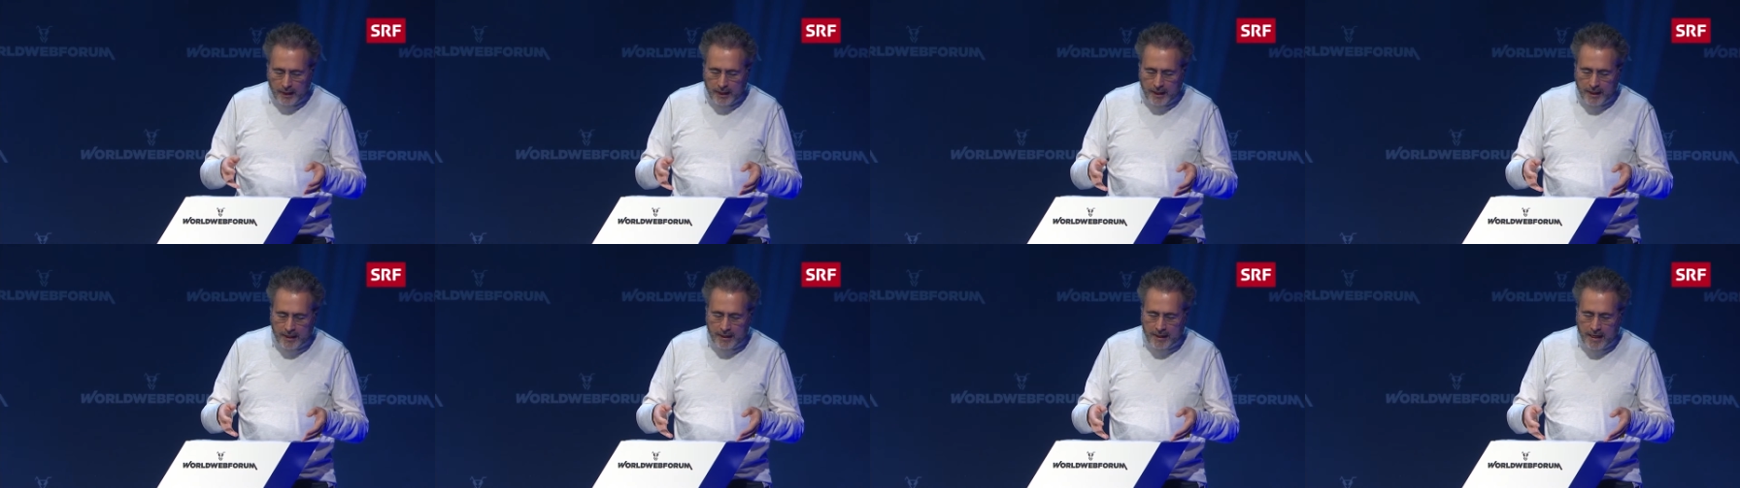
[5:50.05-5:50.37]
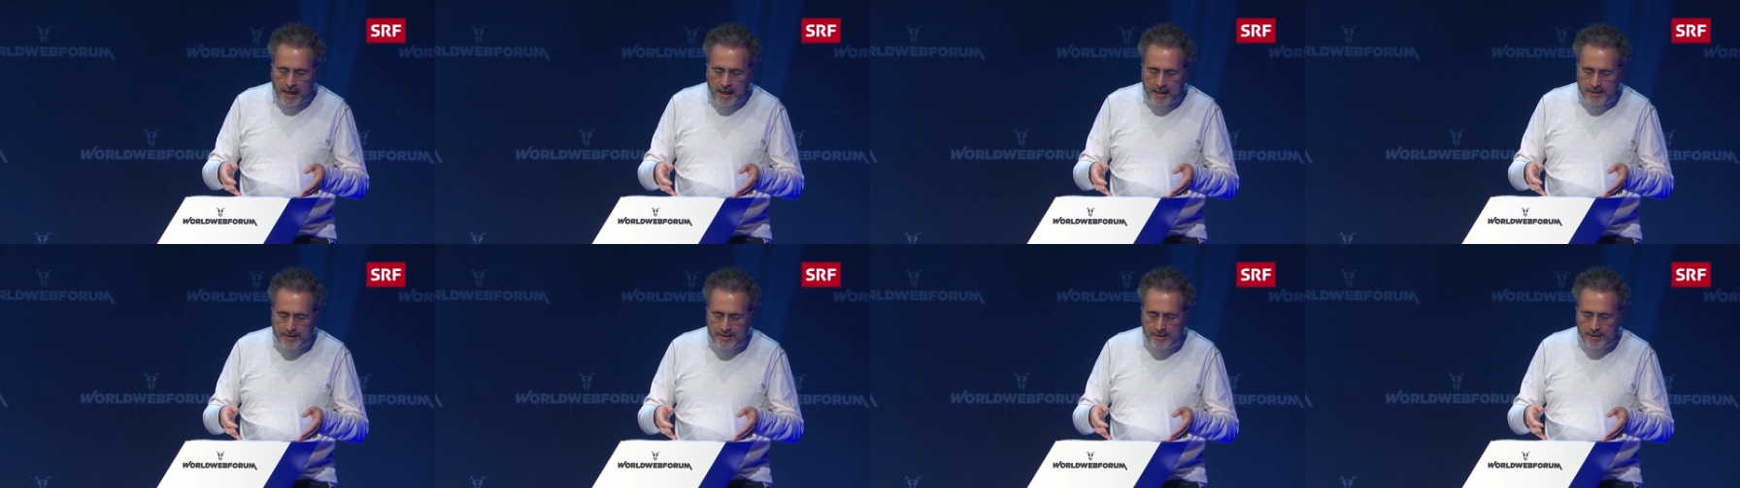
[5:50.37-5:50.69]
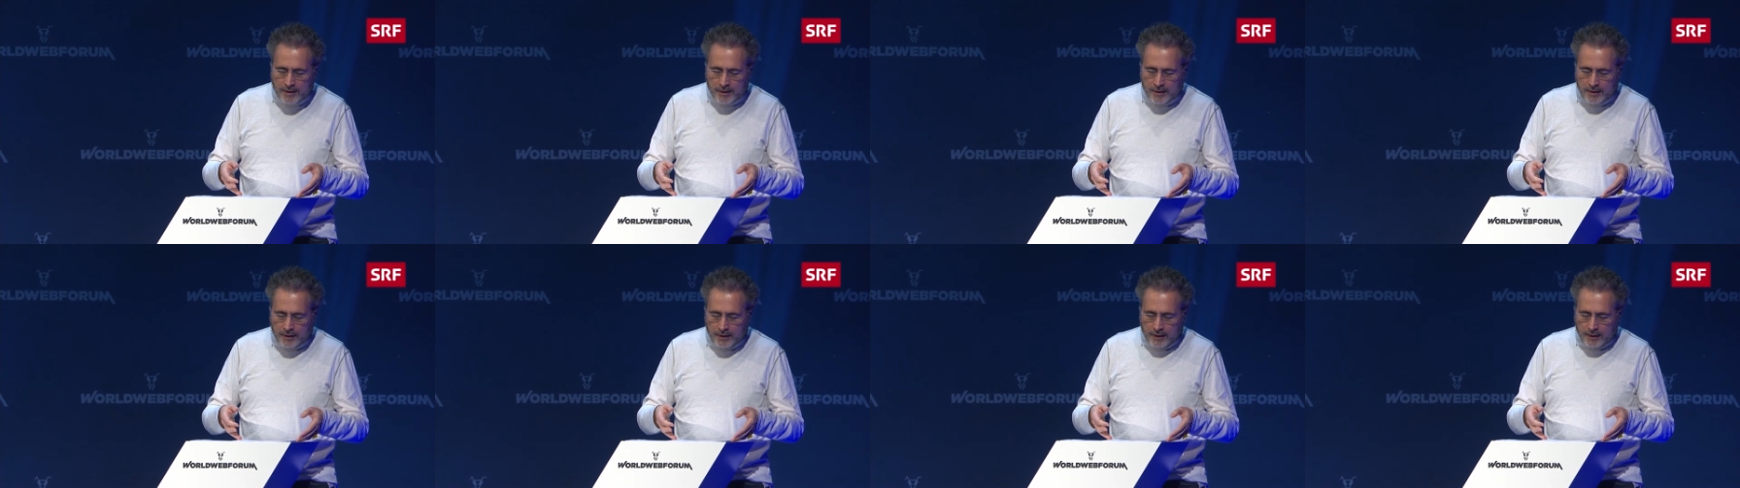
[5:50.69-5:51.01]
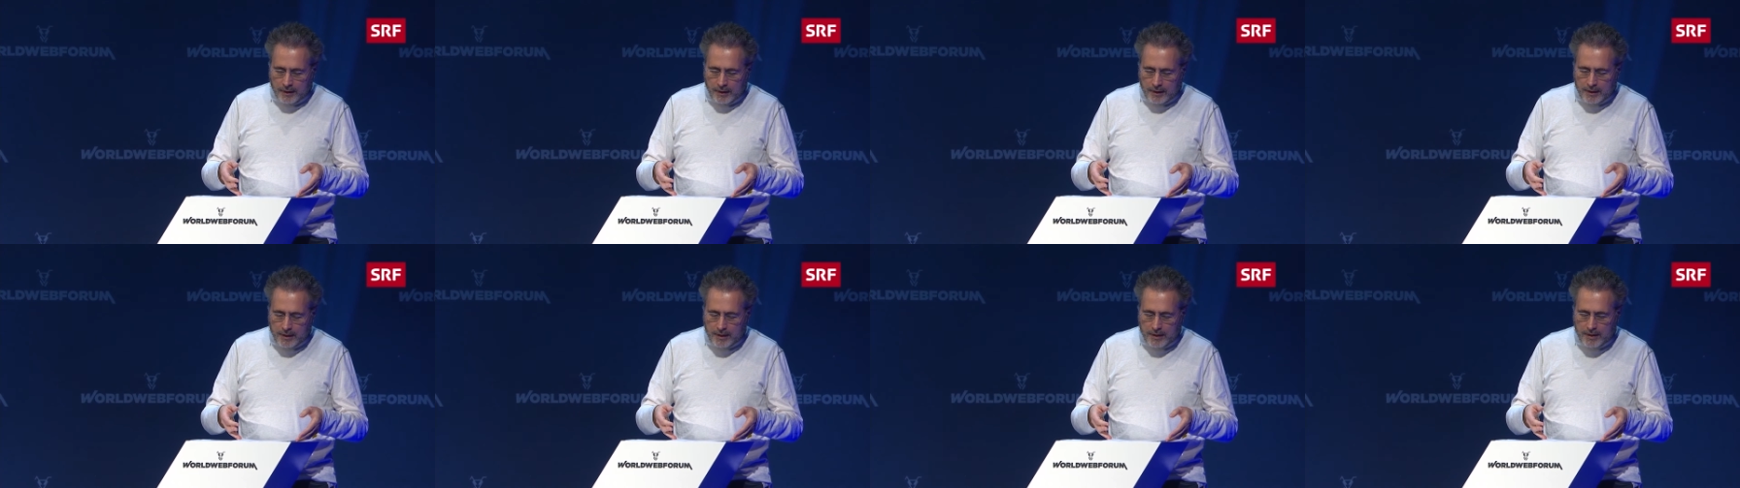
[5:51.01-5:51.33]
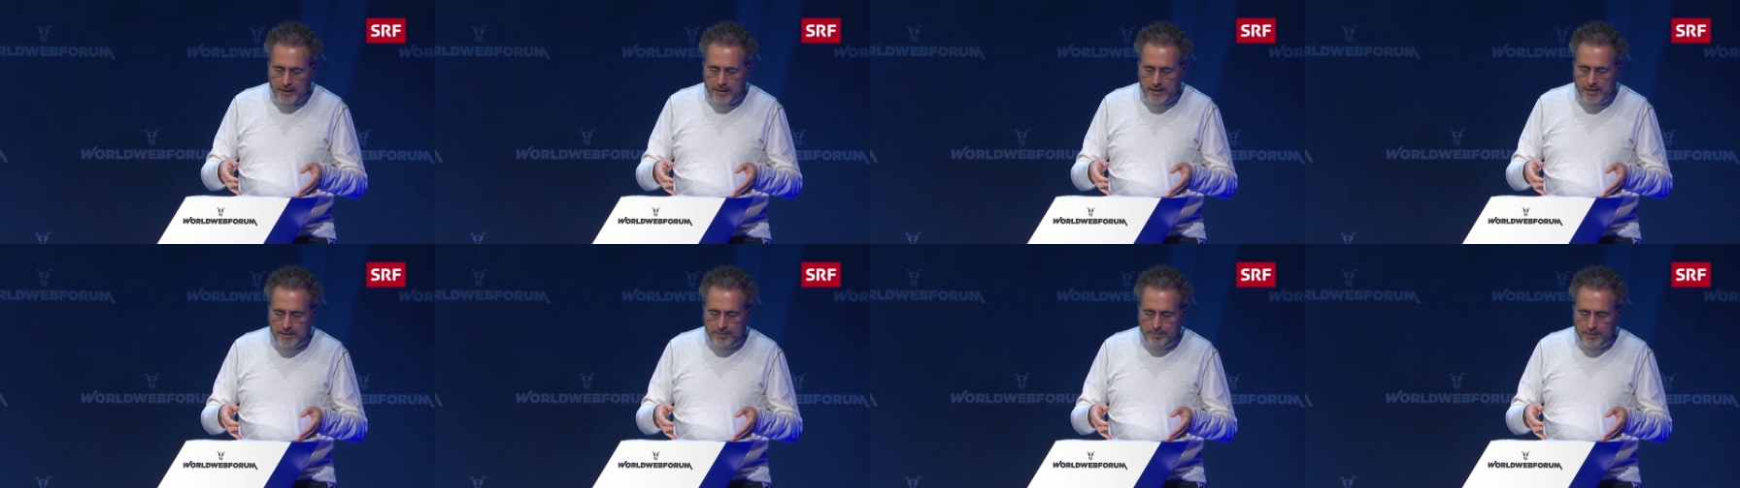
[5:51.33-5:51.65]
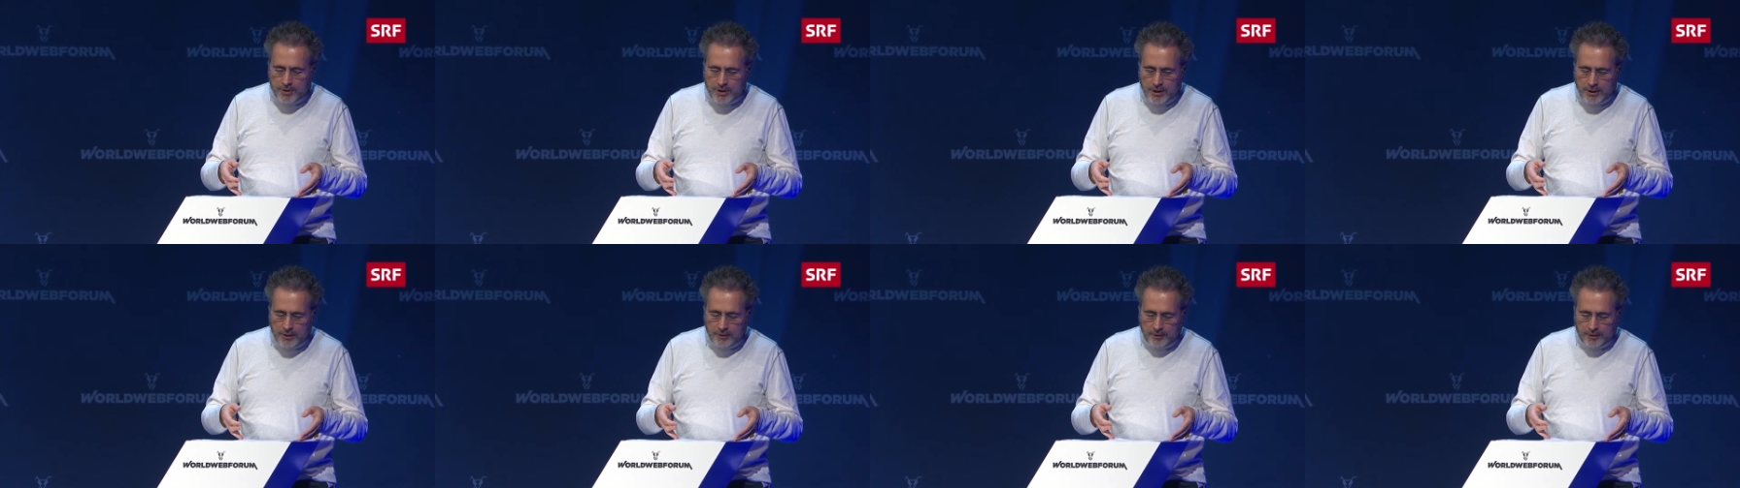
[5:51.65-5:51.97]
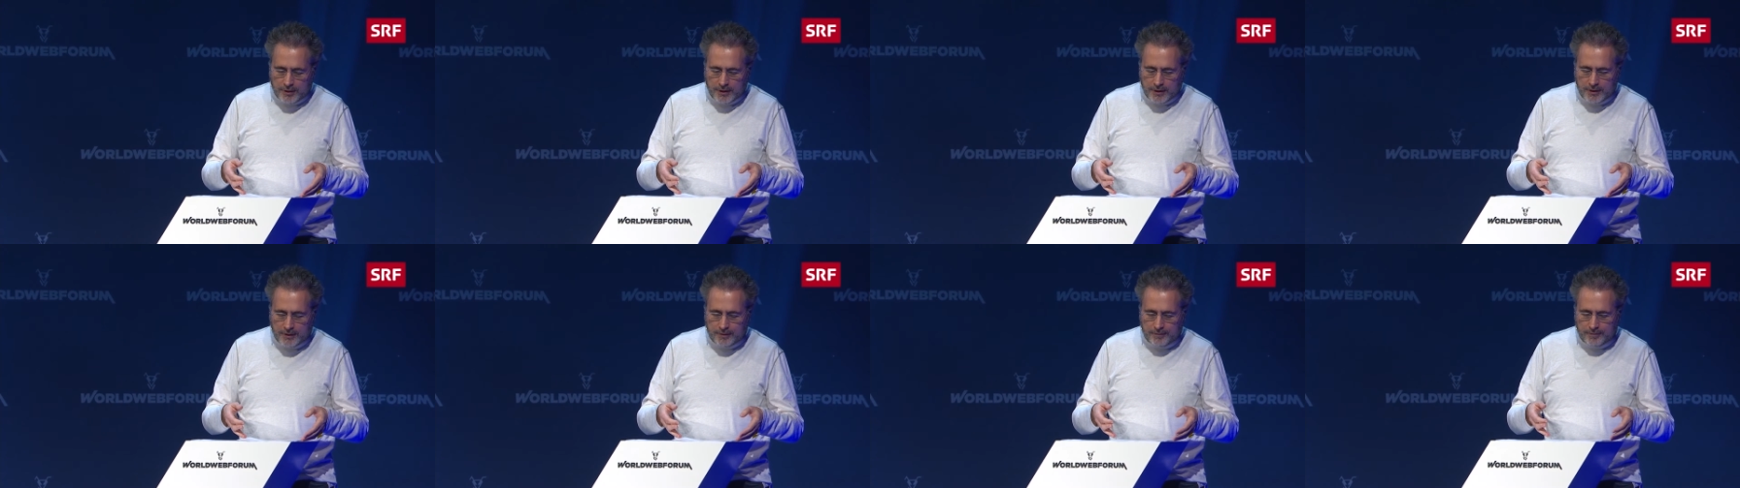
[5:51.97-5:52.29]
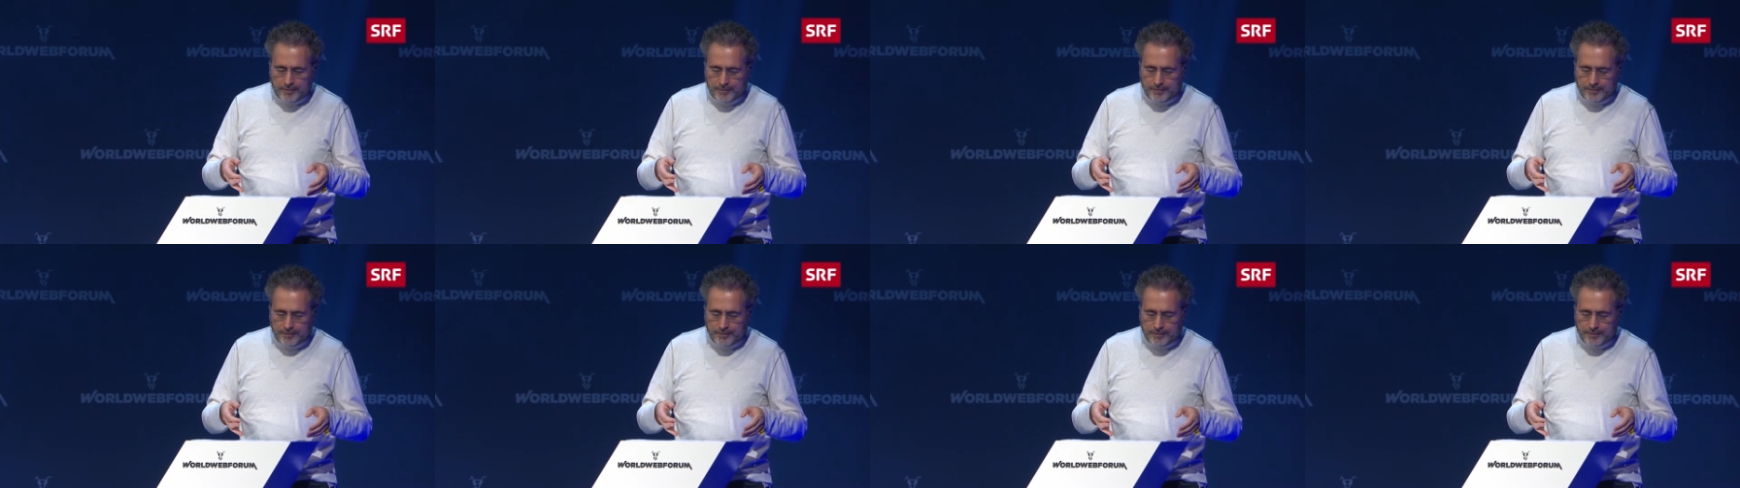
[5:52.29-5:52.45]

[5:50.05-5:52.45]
And that is machine learning.